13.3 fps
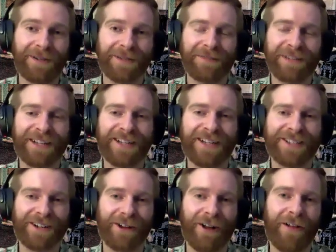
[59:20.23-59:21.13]
but because
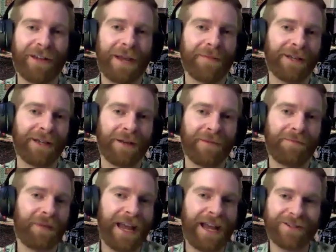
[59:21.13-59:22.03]
they're calling him like
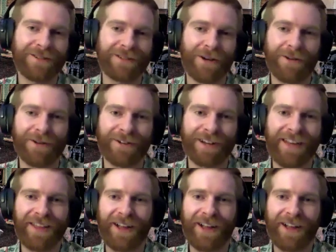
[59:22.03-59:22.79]
a banned stoner guy,